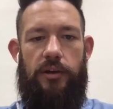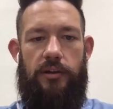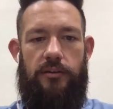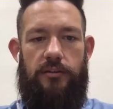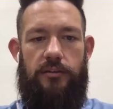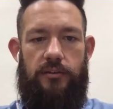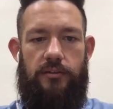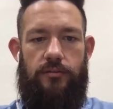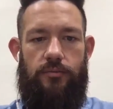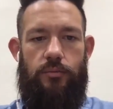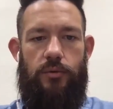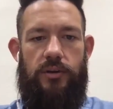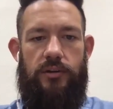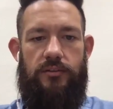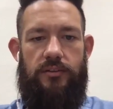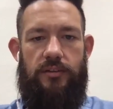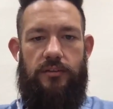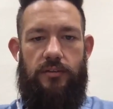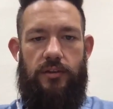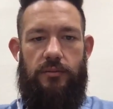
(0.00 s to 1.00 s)
it's what
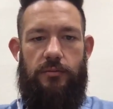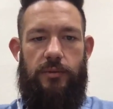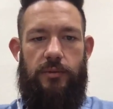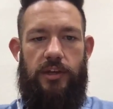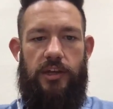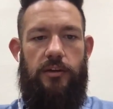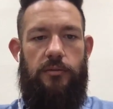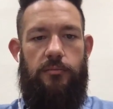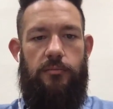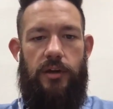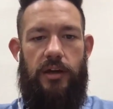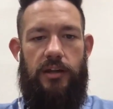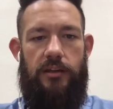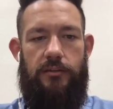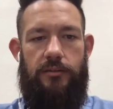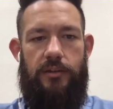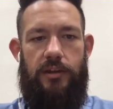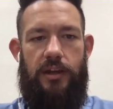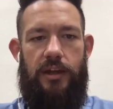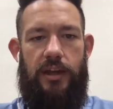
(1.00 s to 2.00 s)
it says on Medium.
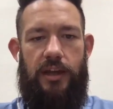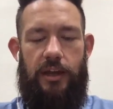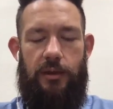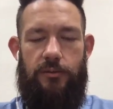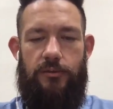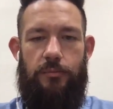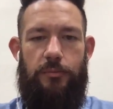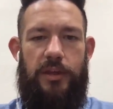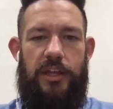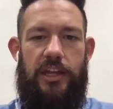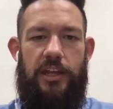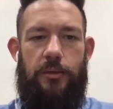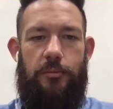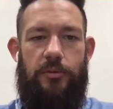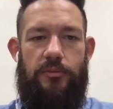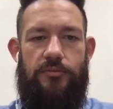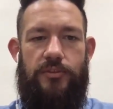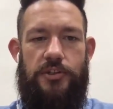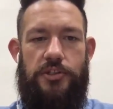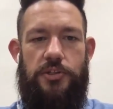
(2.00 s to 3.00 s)
It's Medium
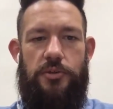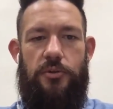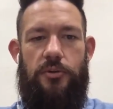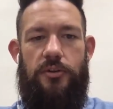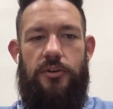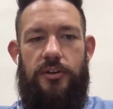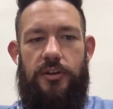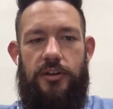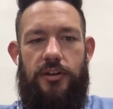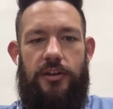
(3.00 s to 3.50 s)
official.